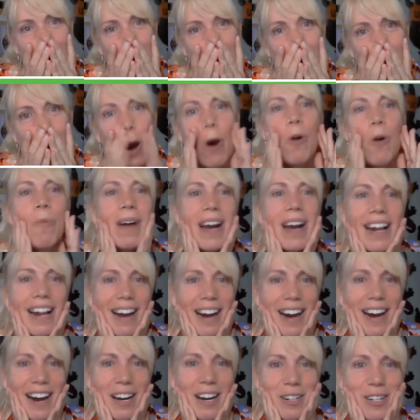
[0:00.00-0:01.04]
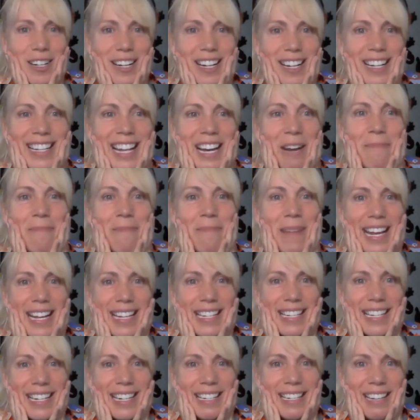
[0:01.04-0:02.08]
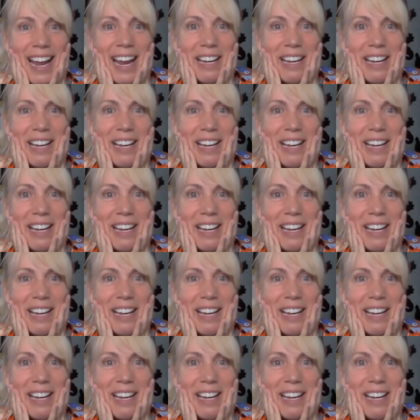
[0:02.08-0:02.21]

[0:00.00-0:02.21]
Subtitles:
Oh my gosh. Isn't that amazing in 10